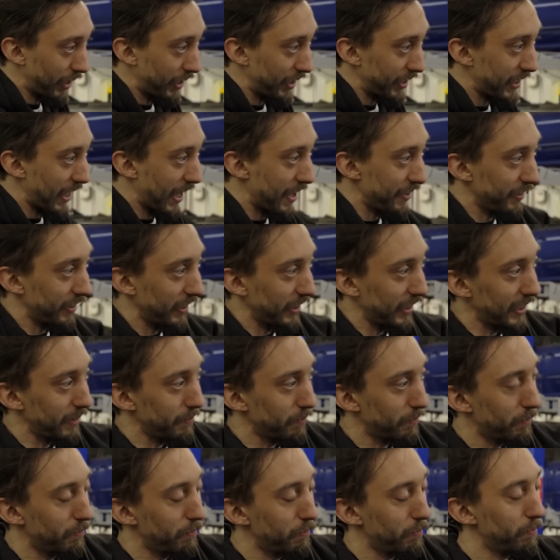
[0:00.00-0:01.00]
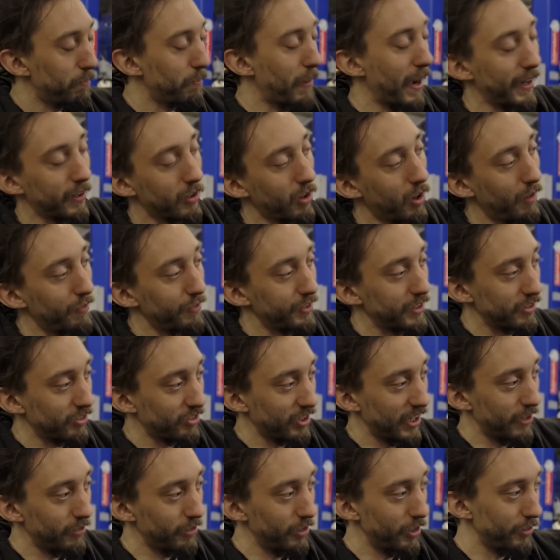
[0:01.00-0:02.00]
We're going to get the back half of the
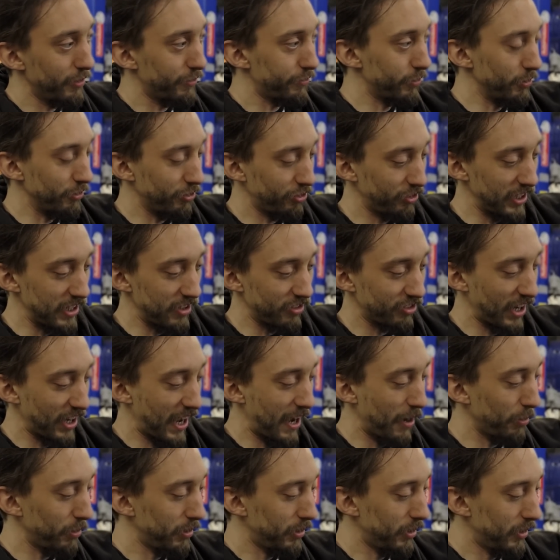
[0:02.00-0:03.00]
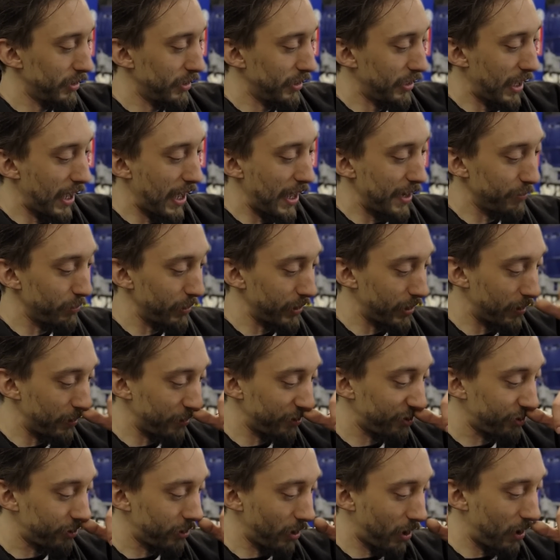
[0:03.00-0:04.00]
interior, the front seats out. and we're going
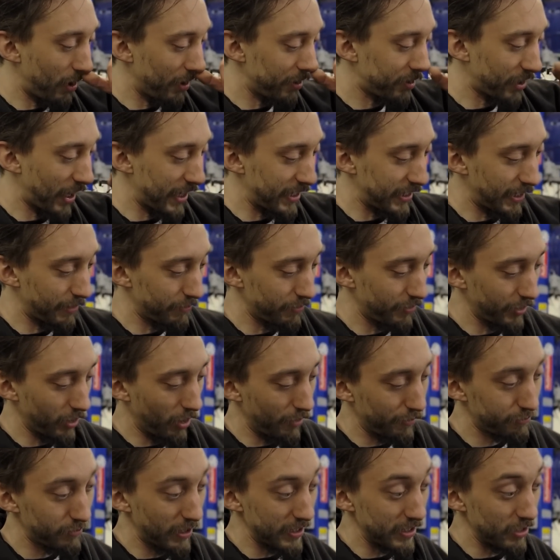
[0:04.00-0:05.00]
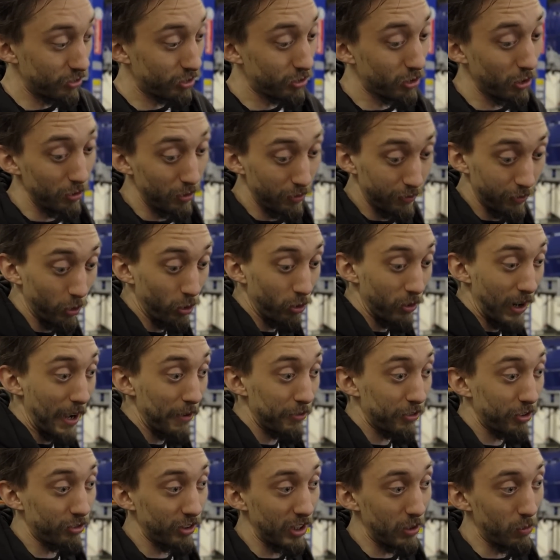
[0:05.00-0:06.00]
to start taking everything off, ready to cut the floor
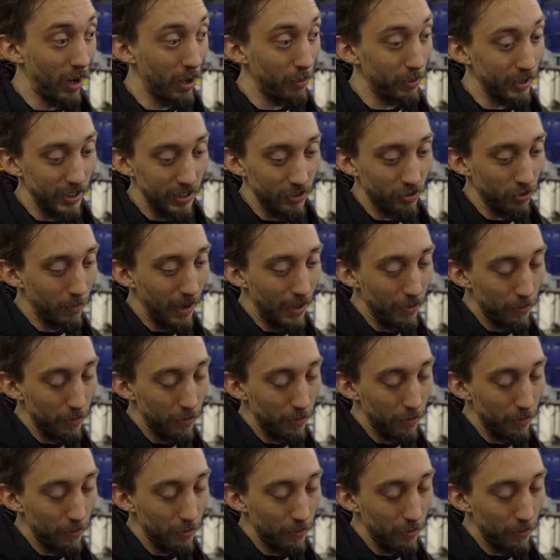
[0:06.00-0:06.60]
out to see where we need to